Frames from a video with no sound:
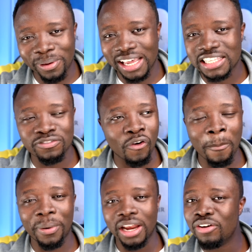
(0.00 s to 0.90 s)
beds
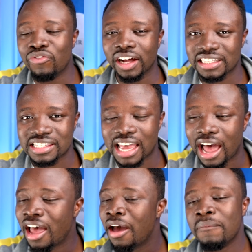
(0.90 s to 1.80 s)
from Benin Fortesa.
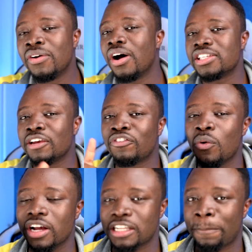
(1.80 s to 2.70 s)
Because if you watch